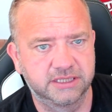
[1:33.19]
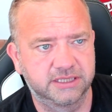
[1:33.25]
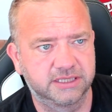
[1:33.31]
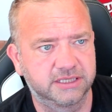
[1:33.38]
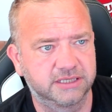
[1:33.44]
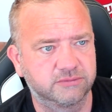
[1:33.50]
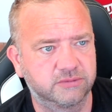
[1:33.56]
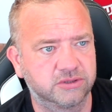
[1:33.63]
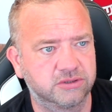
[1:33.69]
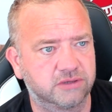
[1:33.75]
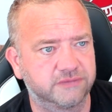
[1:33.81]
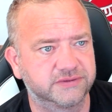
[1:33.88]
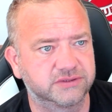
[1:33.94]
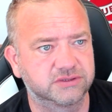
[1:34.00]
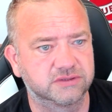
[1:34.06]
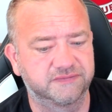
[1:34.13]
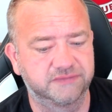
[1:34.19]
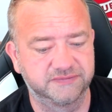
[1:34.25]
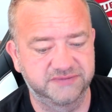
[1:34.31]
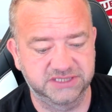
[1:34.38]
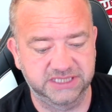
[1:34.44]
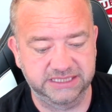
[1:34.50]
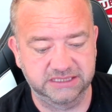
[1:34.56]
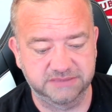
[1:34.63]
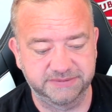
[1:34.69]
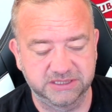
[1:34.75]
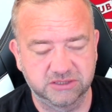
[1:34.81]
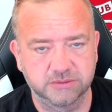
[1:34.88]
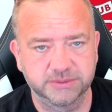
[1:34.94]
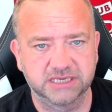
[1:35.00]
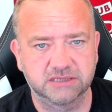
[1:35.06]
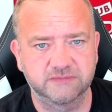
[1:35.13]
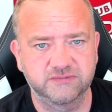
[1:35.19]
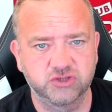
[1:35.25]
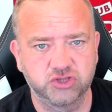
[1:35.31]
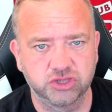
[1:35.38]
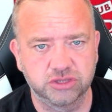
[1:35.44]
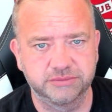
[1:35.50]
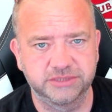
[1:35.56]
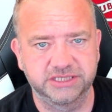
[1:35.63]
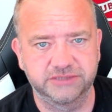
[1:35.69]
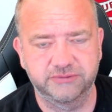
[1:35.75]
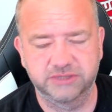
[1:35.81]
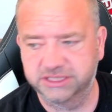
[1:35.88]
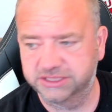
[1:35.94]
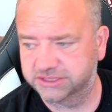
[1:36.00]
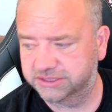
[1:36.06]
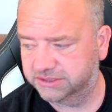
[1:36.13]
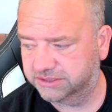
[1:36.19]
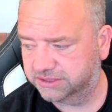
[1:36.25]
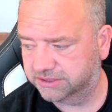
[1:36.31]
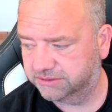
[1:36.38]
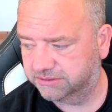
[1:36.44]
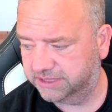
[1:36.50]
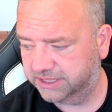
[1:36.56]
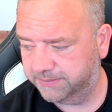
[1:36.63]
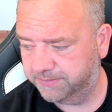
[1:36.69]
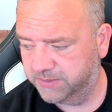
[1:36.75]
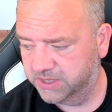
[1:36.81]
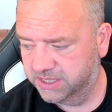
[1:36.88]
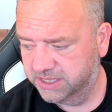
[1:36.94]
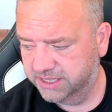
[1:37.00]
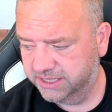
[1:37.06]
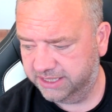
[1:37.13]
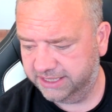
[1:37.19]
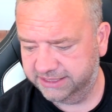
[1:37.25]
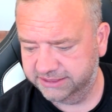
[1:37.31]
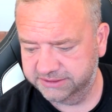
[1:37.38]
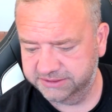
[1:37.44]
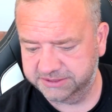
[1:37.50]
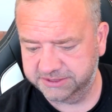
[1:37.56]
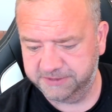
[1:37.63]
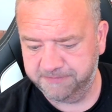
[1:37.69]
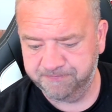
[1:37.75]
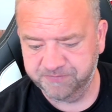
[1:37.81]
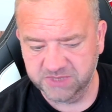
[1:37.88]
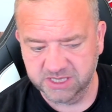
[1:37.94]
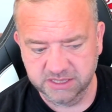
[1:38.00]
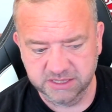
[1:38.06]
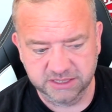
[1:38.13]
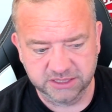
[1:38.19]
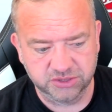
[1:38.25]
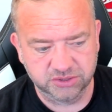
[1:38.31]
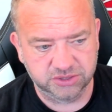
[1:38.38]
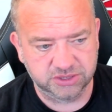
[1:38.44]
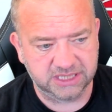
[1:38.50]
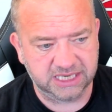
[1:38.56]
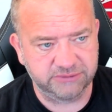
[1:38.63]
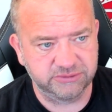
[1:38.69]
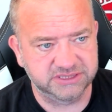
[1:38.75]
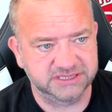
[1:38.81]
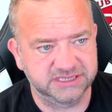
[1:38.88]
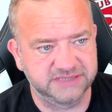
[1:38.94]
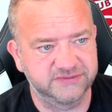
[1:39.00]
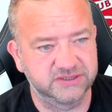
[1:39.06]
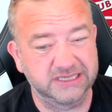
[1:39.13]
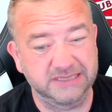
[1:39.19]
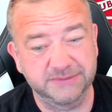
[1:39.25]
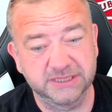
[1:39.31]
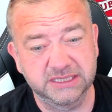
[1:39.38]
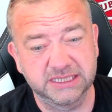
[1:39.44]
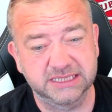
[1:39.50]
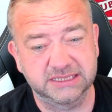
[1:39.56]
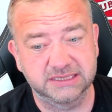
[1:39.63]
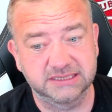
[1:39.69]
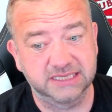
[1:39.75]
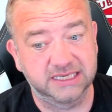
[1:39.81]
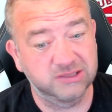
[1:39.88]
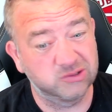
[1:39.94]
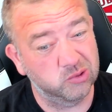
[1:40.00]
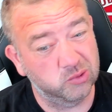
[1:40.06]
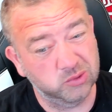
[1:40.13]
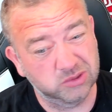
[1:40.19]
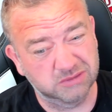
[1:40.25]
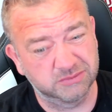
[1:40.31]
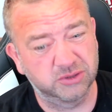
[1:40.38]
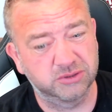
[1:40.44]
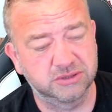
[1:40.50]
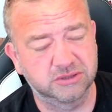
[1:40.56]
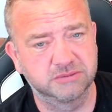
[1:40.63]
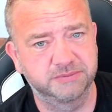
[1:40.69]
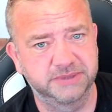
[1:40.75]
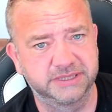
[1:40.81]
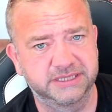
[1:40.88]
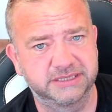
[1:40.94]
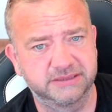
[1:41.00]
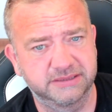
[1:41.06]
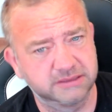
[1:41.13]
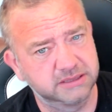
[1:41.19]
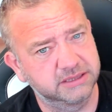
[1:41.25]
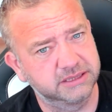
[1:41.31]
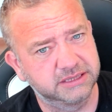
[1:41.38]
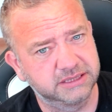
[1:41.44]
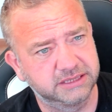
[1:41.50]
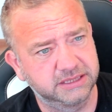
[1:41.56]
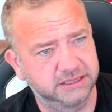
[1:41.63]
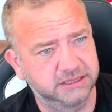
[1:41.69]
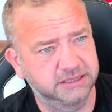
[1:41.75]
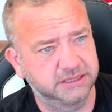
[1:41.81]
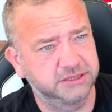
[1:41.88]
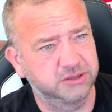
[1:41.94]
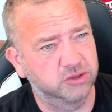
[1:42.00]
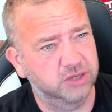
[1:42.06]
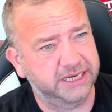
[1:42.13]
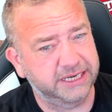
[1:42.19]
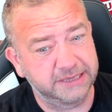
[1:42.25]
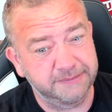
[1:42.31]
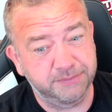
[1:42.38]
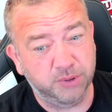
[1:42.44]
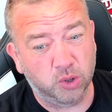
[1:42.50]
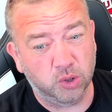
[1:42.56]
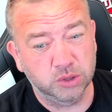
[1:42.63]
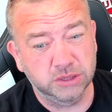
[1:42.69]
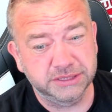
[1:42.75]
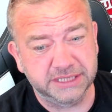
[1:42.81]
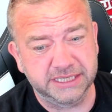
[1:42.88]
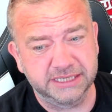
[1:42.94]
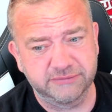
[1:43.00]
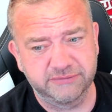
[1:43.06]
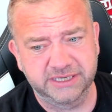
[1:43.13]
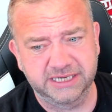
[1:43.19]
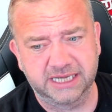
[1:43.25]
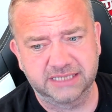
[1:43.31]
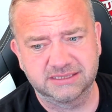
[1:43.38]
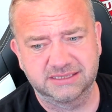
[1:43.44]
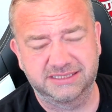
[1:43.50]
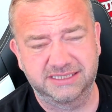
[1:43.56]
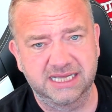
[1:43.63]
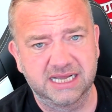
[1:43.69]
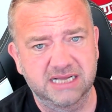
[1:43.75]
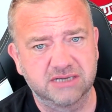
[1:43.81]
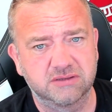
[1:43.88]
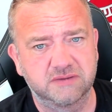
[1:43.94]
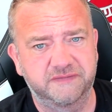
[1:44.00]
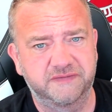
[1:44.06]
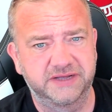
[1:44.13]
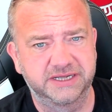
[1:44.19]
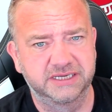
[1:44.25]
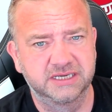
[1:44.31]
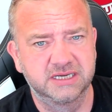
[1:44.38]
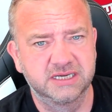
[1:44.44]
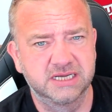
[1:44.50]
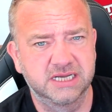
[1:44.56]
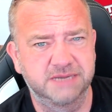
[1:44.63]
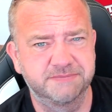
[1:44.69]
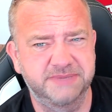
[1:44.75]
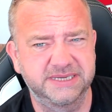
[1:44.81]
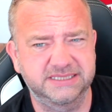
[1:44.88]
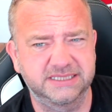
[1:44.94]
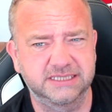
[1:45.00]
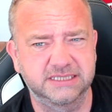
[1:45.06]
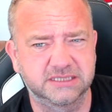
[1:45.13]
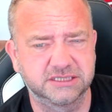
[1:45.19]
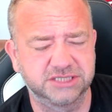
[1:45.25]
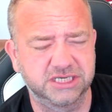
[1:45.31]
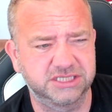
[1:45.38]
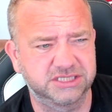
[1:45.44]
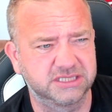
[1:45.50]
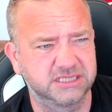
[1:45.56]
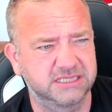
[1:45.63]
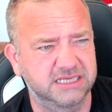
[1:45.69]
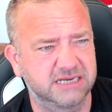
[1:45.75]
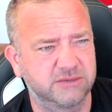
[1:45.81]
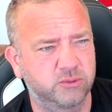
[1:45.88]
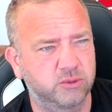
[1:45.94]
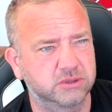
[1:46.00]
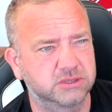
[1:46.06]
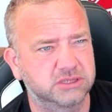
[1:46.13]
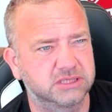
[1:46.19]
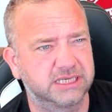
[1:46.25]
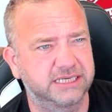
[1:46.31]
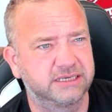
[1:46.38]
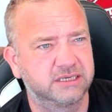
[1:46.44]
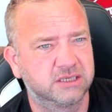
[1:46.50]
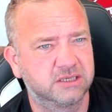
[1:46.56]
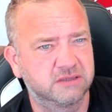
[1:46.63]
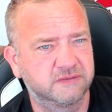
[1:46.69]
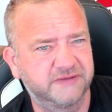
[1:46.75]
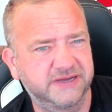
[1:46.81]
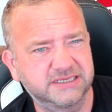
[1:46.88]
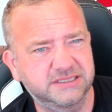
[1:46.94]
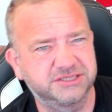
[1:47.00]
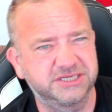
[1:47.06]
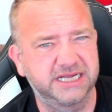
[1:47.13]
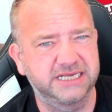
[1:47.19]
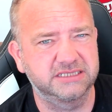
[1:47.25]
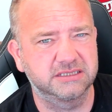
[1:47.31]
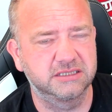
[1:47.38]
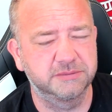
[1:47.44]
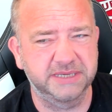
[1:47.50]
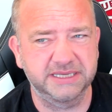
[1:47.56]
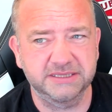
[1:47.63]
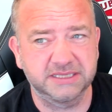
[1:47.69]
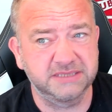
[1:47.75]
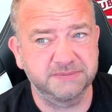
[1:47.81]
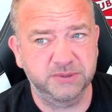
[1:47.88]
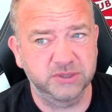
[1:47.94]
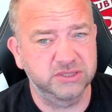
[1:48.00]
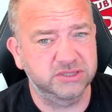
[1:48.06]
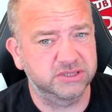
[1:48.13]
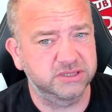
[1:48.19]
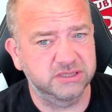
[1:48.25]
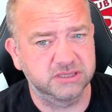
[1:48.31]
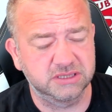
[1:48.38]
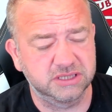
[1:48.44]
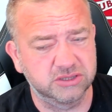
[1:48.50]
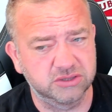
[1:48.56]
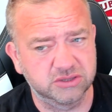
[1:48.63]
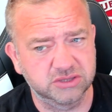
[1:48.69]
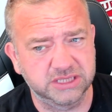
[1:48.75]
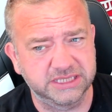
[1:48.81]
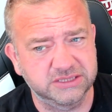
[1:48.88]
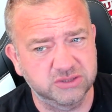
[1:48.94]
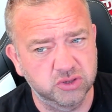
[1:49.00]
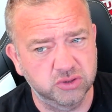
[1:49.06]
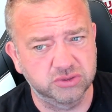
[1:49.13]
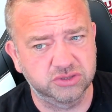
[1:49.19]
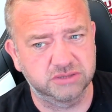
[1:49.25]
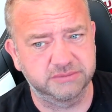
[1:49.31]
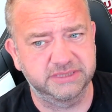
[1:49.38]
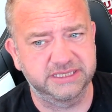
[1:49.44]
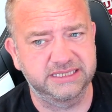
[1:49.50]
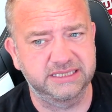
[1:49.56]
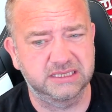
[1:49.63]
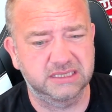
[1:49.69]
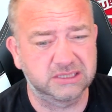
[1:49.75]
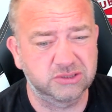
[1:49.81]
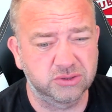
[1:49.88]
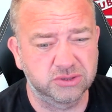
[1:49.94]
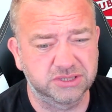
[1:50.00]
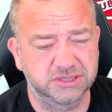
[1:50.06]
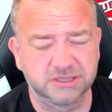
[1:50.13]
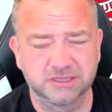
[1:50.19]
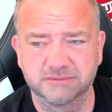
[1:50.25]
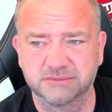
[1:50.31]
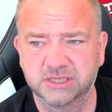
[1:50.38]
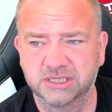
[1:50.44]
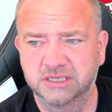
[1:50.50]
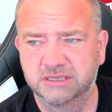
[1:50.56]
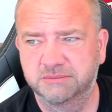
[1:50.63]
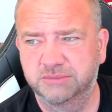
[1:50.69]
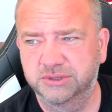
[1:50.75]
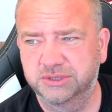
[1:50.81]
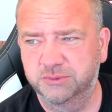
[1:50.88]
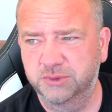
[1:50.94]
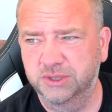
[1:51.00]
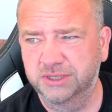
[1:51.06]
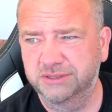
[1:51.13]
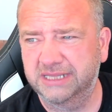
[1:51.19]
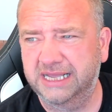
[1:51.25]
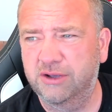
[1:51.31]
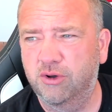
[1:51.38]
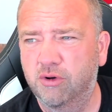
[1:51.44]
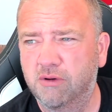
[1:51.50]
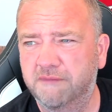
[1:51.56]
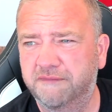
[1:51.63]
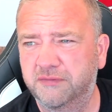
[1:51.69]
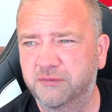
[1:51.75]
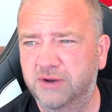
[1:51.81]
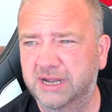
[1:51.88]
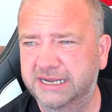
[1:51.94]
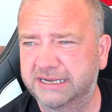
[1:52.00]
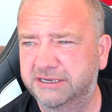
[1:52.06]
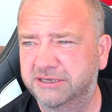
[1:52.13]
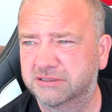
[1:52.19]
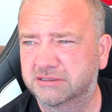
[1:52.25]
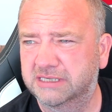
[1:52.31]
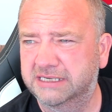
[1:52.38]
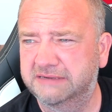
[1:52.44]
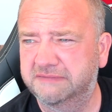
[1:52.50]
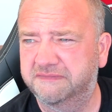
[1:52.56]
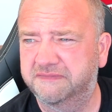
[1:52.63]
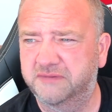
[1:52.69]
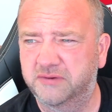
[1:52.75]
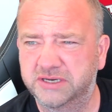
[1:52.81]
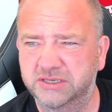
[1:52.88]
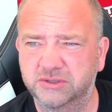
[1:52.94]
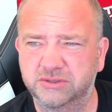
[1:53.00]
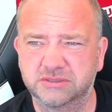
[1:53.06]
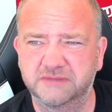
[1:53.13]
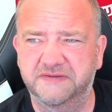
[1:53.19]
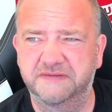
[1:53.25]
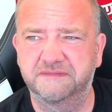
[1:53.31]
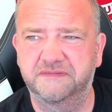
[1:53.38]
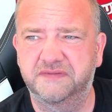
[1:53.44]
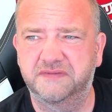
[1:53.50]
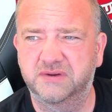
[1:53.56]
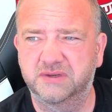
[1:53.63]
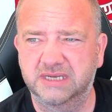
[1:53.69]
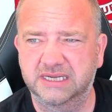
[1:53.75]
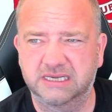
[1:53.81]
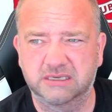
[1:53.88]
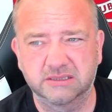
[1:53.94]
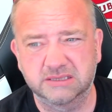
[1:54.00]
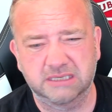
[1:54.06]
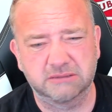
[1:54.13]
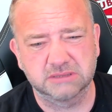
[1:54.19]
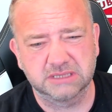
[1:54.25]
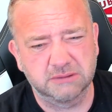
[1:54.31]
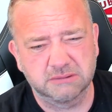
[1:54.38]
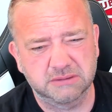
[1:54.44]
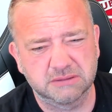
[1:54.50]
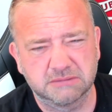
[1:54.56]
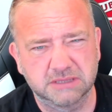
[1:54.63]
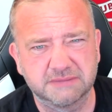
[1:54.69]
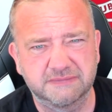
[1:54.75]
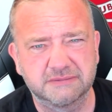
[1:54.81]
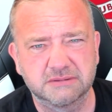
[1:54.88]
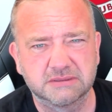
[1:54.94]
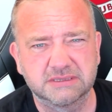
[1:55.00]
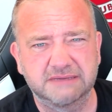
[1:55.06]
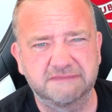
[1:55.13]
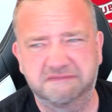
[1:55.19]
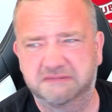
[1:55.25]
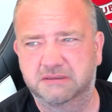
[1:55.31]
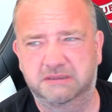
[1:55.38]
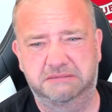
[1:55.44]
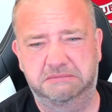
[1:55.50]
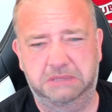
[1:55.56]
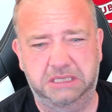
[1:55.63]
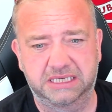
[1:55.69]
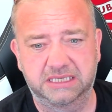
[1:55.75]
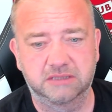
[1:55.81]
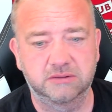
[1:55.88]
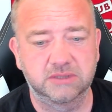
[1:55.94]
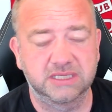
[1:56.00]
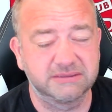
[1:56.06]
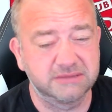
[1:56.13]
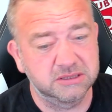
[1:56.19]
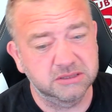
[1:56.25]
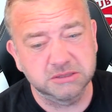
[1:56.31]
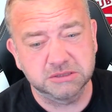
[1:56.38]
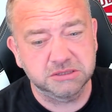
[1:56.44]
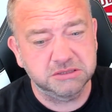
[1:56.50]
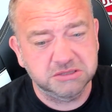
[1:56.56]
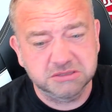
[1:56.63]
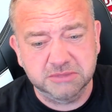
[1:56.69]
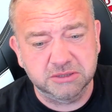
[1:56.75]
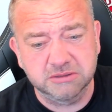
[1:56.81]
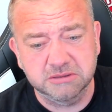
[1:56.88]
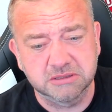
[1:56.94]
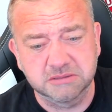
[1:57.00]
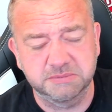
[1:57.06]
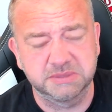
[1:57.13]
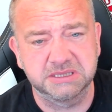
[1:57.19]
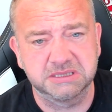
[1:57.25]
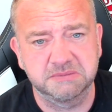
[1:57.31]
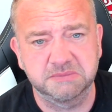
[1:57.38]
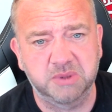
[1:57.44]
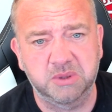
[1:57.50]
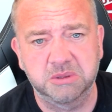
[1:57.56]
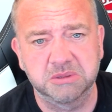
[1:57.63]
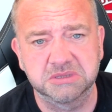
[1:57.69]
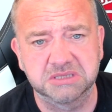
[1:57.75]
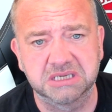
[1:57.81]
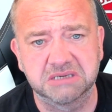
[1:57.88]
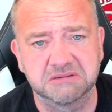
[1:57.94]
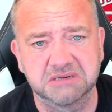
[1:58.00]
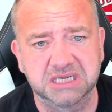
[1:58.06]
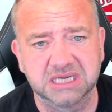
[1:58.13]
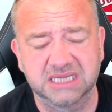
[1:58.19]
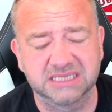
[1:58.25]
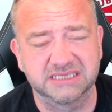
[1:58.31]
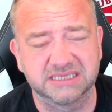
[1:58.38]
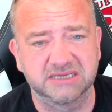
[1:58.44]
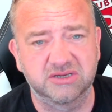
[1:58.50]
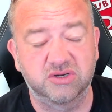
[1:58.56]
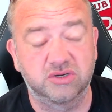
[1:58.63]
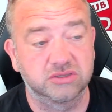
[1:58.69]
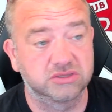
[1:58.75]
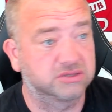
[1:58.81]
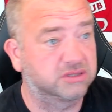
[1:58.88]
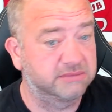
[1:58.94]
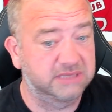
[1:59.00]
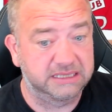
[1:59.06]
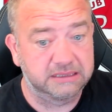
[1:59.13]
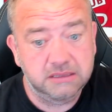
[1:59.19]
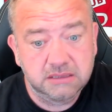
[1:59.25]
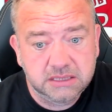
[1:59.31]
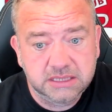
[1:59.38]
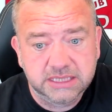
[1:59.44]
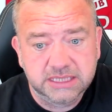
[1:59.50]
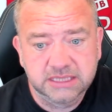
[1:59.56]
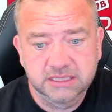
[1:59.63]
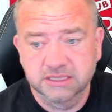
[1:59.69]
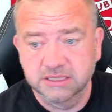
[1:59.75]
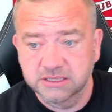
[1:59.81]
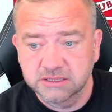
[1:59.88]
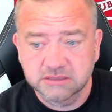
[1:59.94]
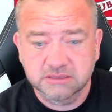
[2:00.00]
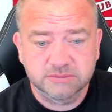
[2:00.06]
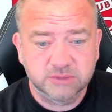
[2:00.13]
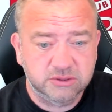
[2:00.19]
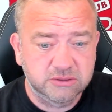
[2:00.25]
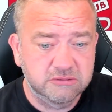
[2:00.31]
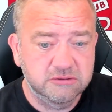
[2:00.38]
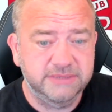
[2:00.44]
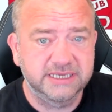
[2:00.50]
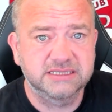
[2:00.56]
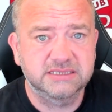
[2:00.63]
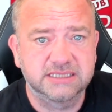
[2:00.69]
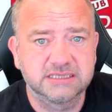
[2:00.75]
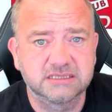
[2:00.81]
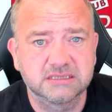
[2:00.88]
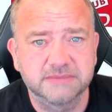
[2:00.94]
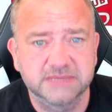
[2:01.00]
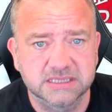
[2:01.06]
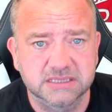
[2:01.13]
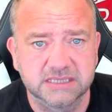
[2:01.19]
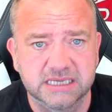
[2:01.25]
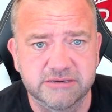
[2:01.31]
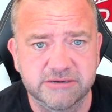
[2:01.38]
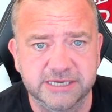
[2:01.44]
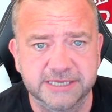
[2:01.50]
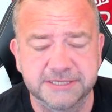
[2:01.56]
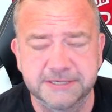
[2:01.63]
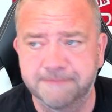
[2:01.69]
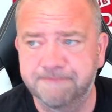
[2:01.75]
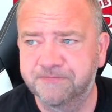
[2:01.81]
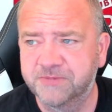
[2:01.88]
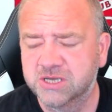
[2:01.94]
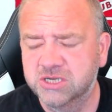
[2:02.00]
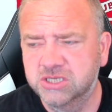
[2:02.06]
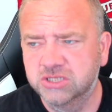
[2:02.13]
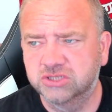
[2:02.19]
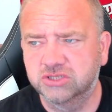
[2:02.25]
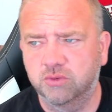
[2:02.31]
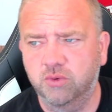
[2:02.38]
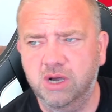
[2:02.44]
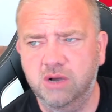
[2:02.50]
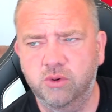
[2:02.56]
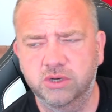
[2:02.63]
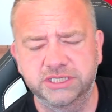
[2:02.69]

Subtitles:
A lot of the stuff we've seen has been coming out of Germany in relation to him. And, I received an email yesterday saying, Dunk, tomorrow could be, like an important day regards to Thiago thing. And basically the suggestion in there was like, things are changing a little bit. This person, is known to me, I trust them, but they weren't like overwrite, throwing loads of info, because I was like, well, what does that fucking mean? And they're like, no, just tomorrow could be an important day regarding it all. So I'm like, okay, tomorrow we might see some hysteria then. So what I want